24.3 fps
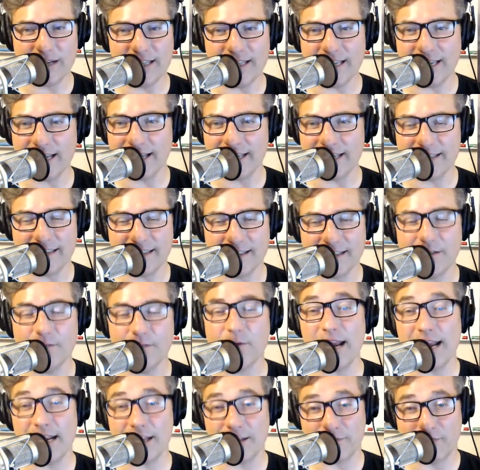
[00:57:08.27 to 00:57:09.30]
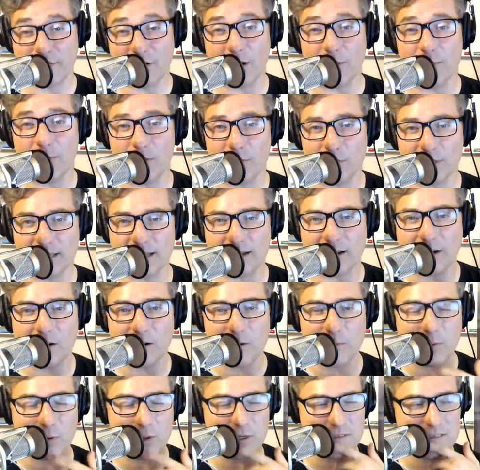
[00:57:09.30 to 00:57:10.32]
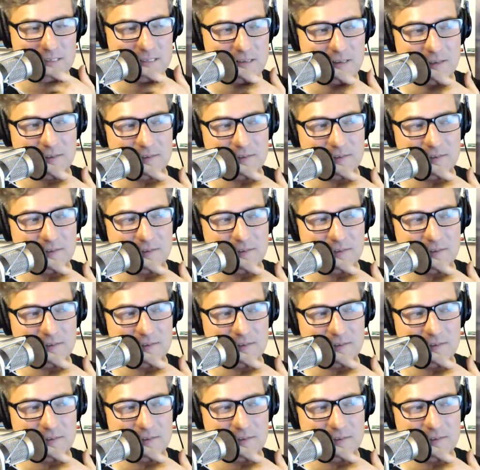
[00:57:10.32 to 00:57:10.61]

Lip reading: yeah. And Randy Farmer with the cardboard stuff.